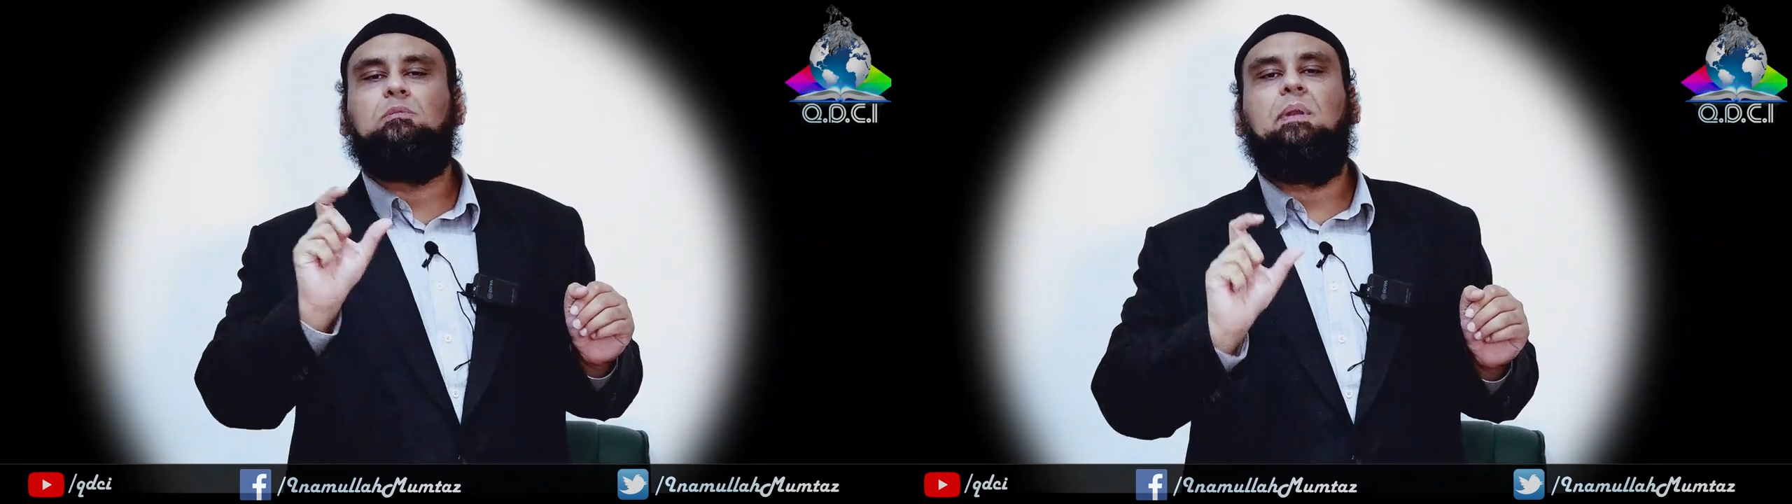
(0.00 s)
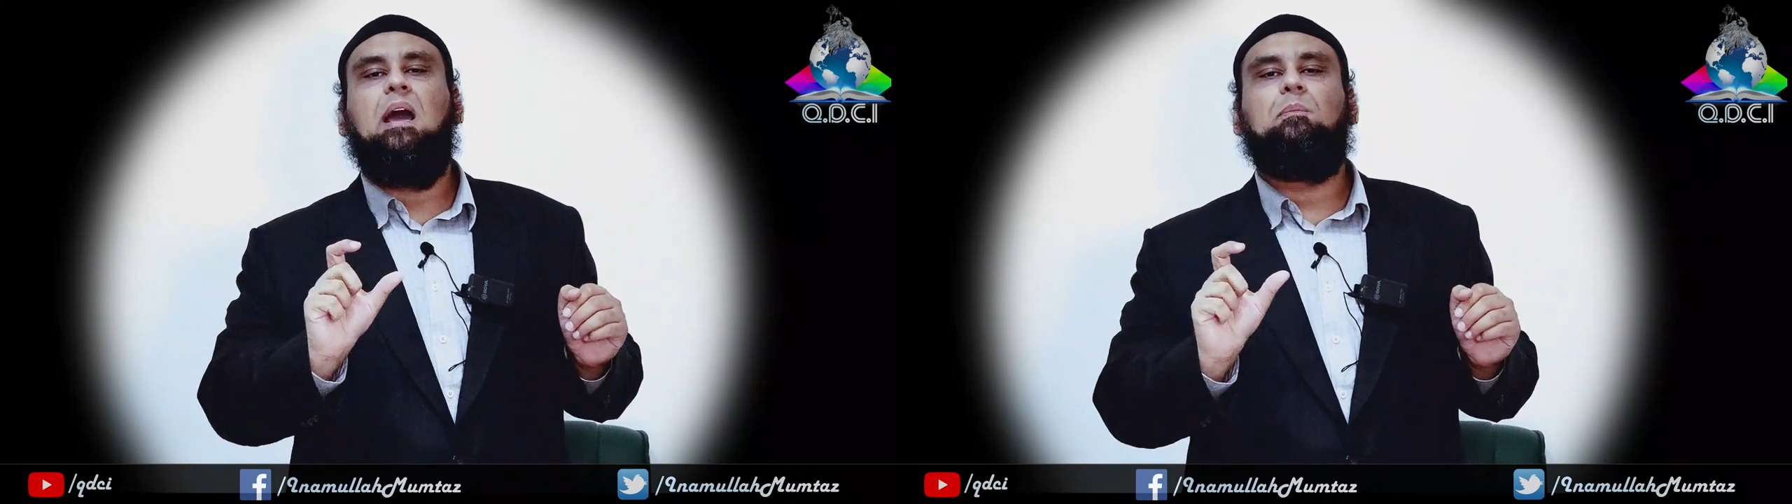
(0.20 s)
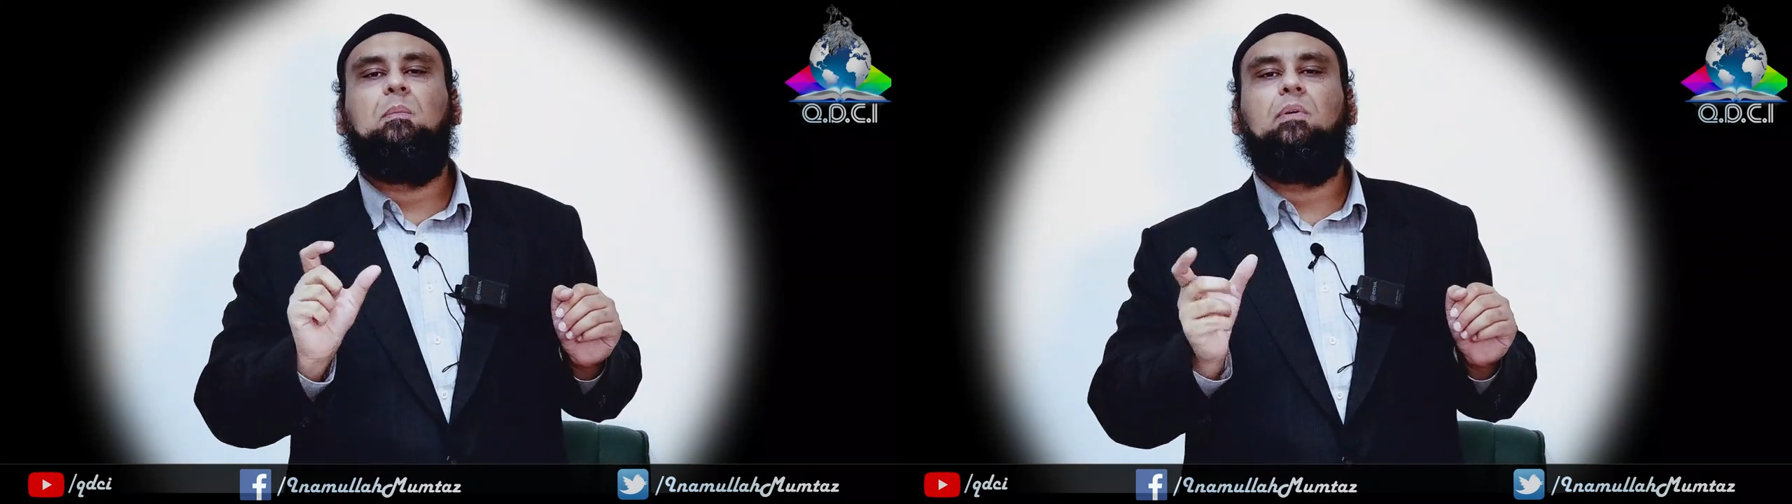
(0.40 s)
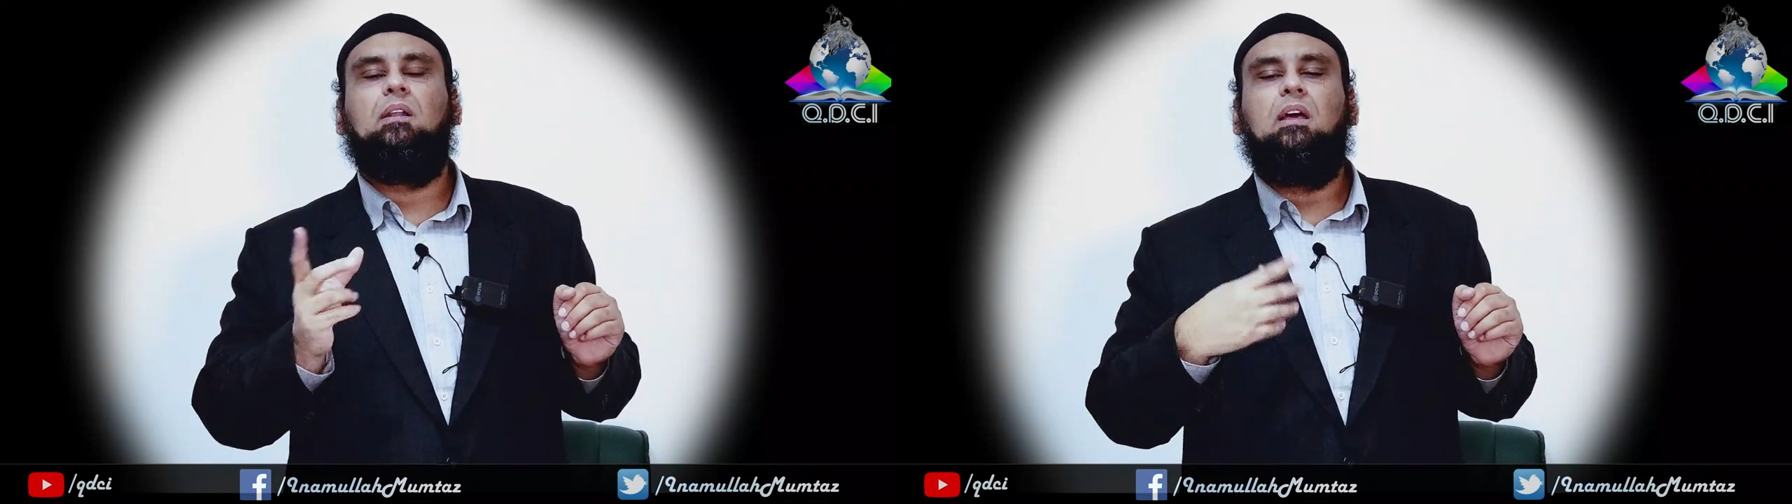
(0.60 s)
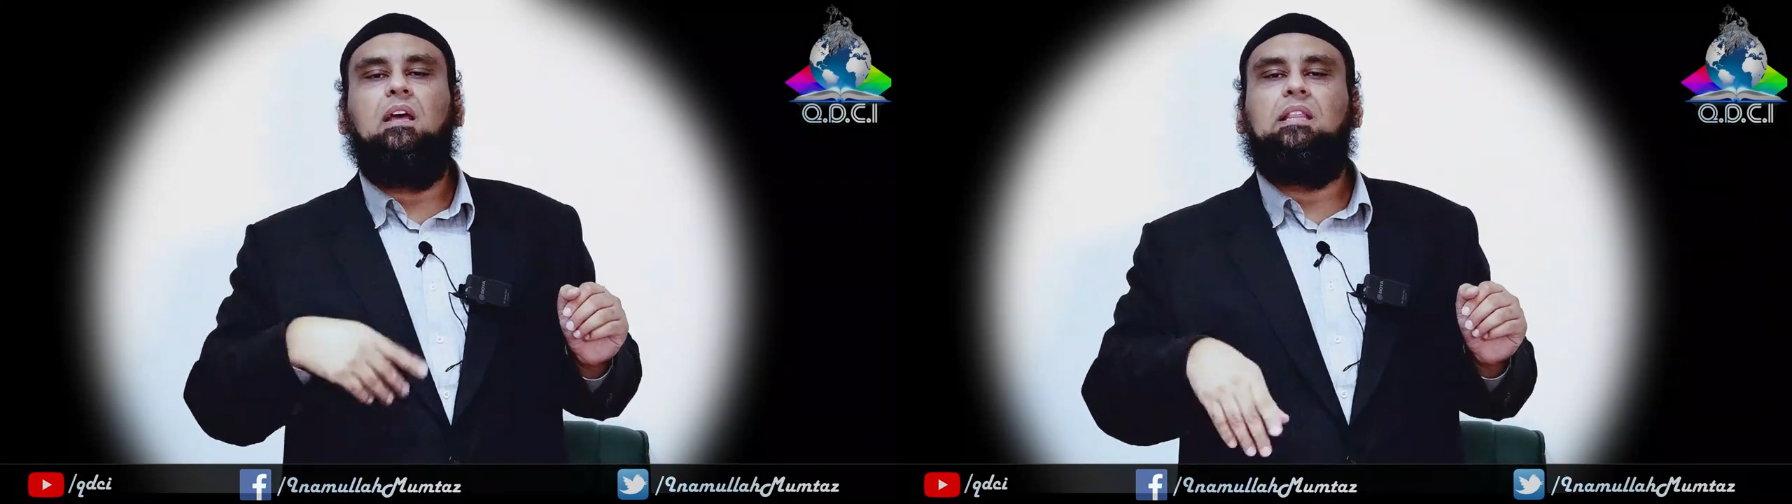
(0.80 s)
black
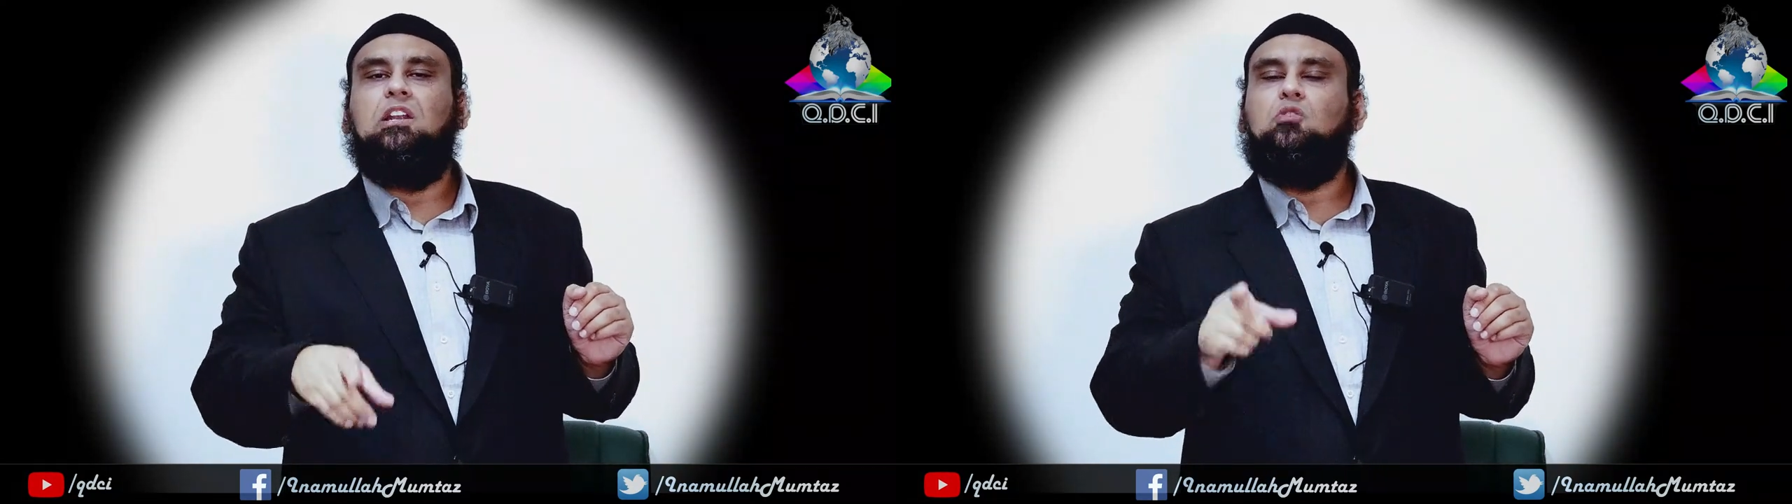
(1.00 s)
people that